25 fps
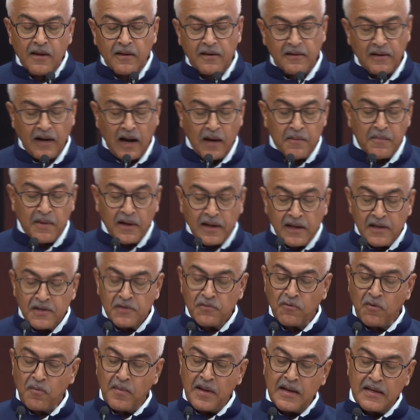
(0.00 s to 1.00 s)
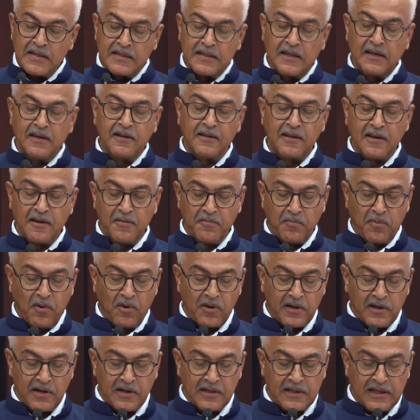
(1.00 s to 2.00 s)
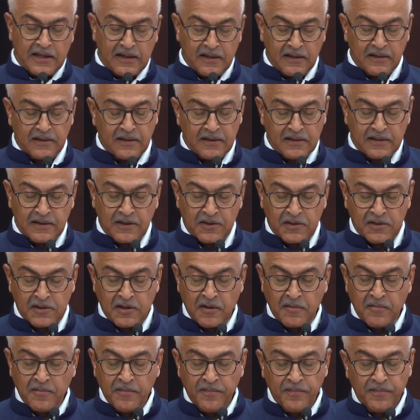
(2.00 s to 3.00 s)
Crime against women is another important thing in the system.